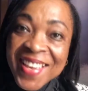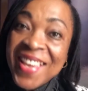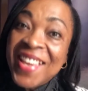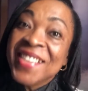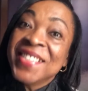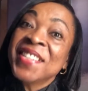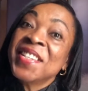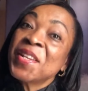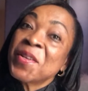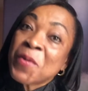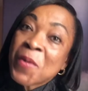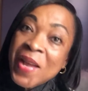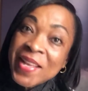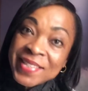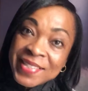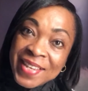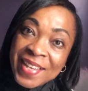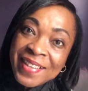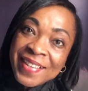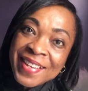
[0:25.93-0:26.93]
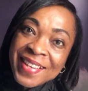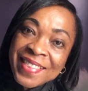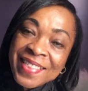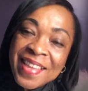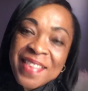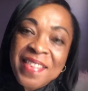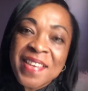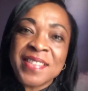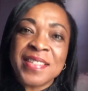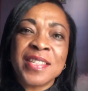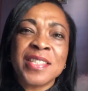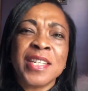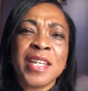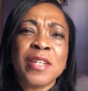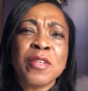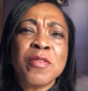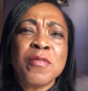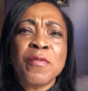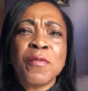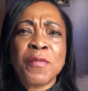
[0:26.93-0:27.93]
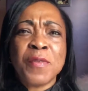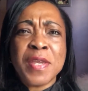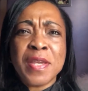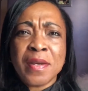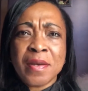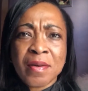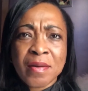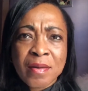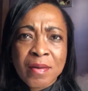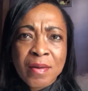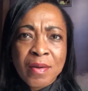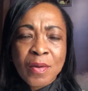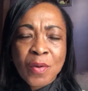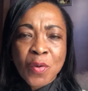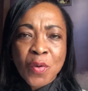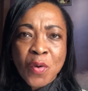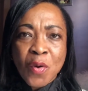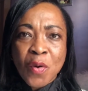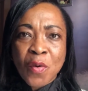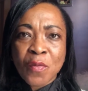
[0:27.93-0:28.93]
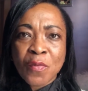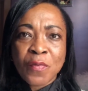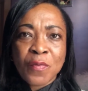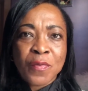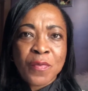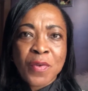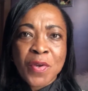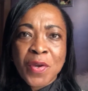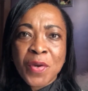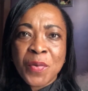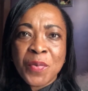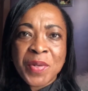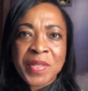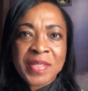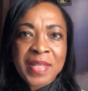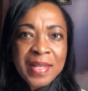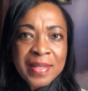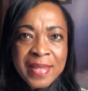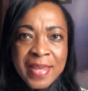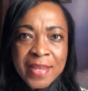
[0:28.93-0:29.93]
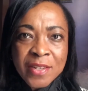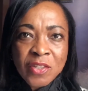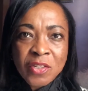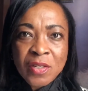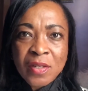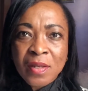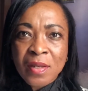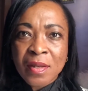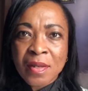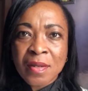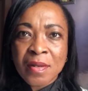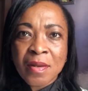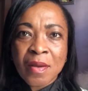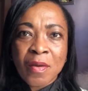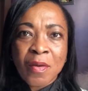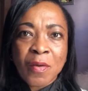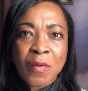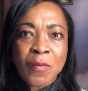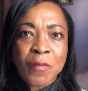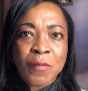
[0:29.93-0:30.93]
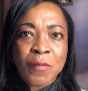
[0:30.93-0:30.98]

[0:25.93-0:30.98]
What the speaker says: Isn't it quite telling that there's a genuine fear of retaliation, of